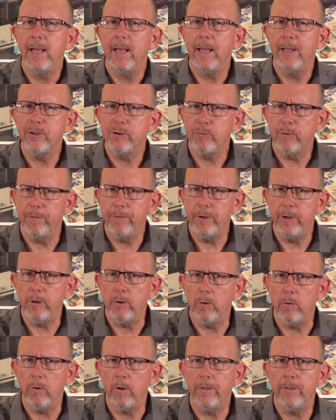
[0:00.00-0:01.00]
As a
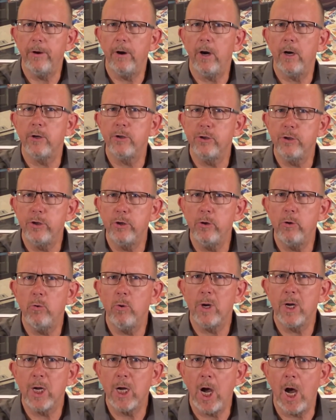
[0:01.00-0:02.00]
review, there are
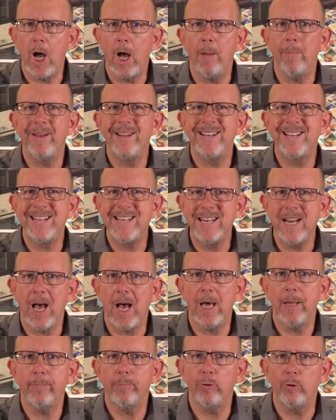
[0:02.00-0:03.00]
two common
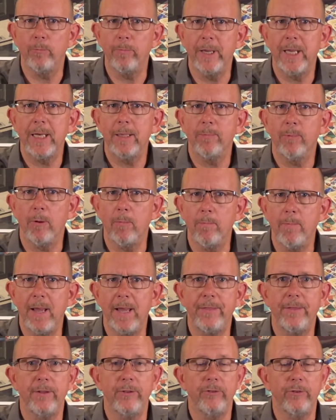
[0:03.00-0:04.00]
non-probatable
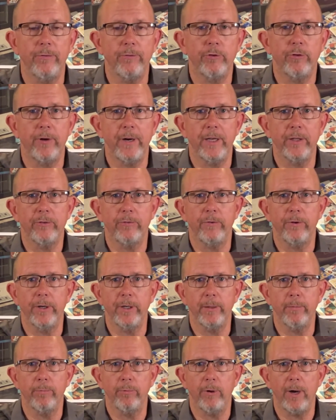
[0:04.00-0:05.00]
methods of
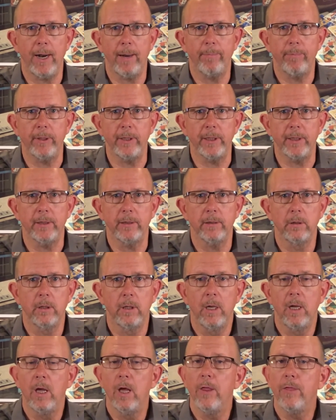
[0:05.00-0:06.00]
transferring property.
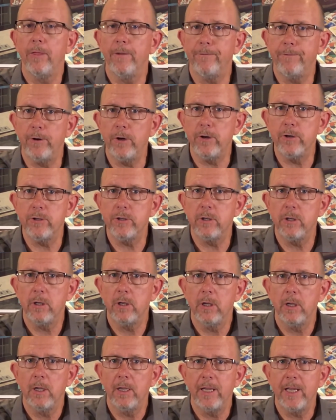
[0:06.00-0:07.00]
The first
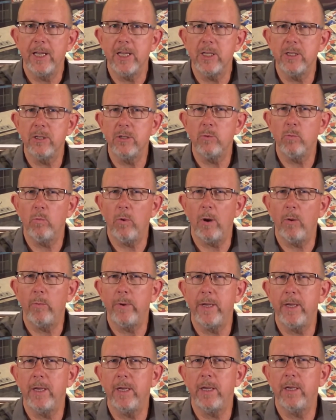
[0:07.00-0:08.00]
is what
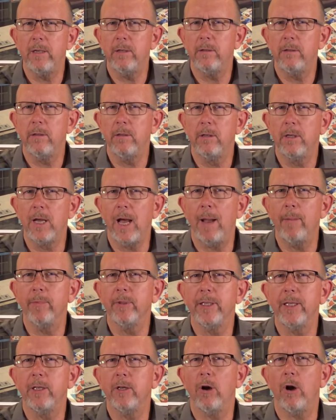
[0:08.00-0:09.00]
we
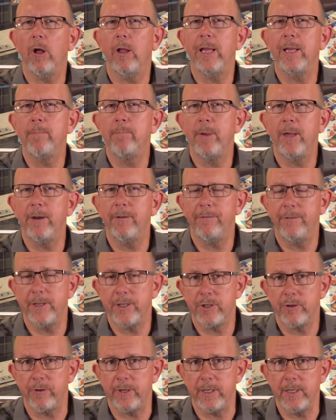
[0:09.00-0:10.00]
commonly call a
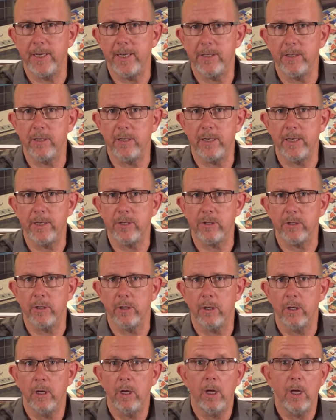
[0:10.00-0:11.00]
beneficiary designation.
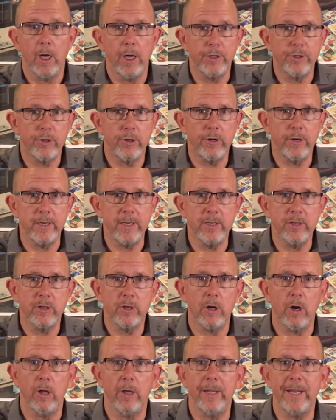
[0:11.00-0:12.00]
Attorneys
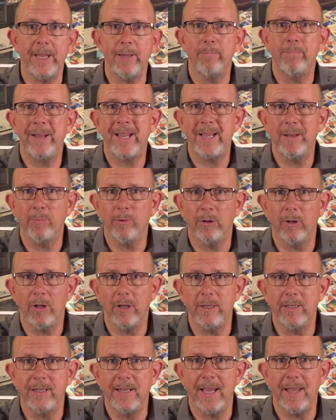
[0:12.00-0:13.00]
call it a payable
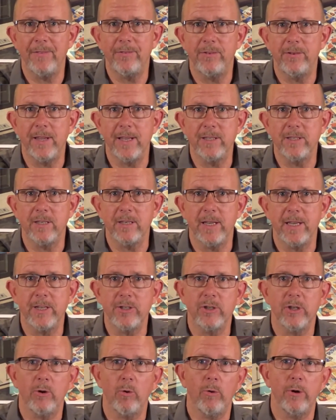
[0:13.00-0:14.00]
on death
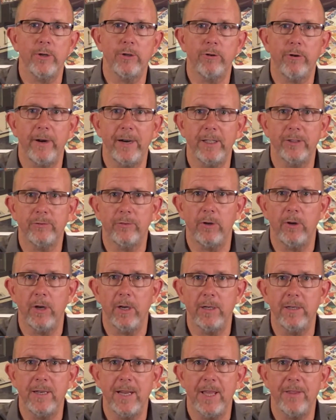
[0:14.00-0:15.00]
designation or a transfer
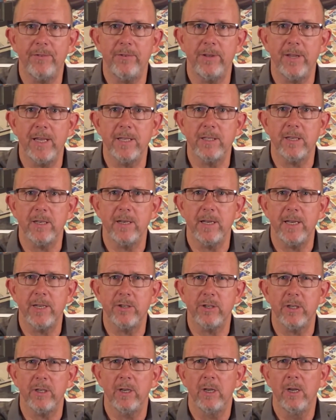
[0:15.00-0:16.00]
on death
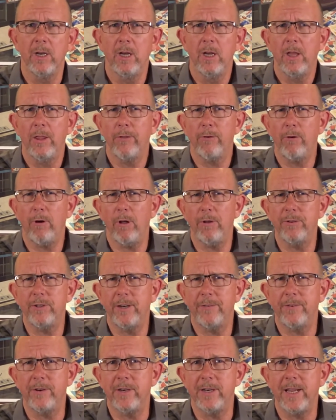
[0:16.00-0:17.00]
designation. They're all
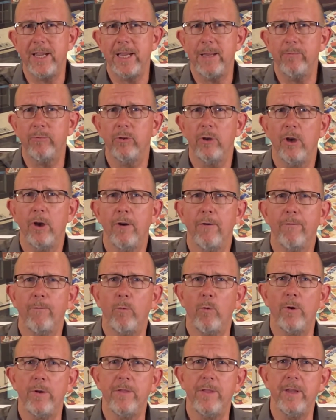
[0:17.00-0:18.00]
different names
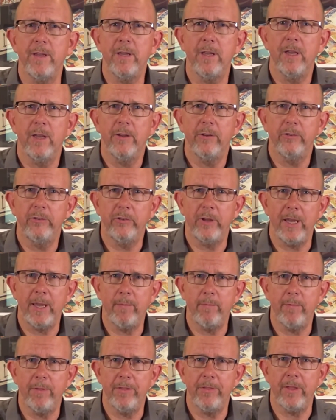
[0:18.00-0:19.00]
for the
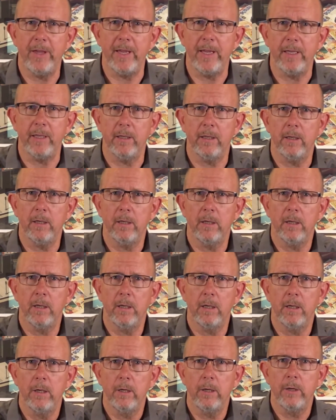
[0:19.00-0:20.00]
same thing.
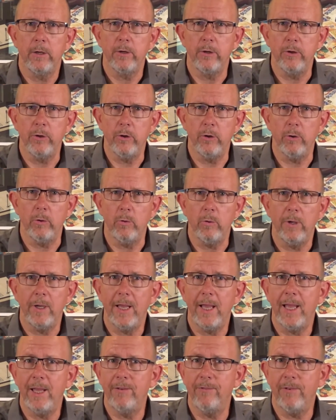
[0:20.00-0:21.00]
You
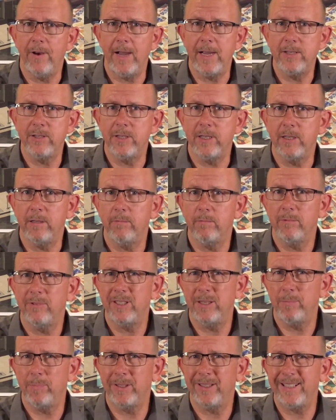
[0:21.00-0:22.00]
advising
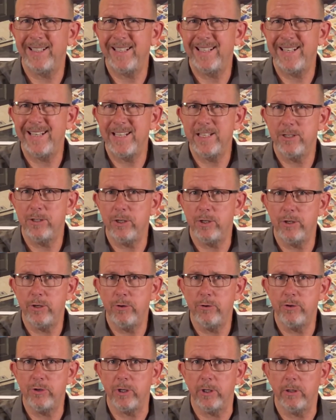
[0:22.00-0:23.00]
typically an
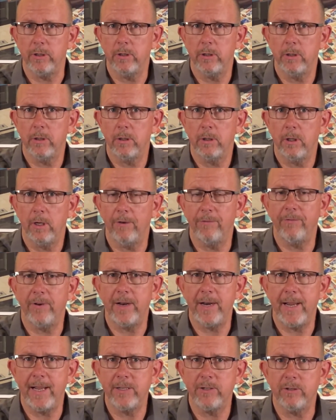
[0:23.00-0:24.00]
institution, a
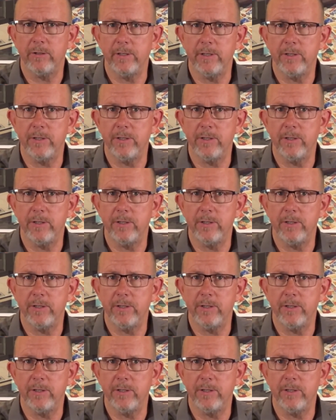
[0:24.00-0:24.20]
financial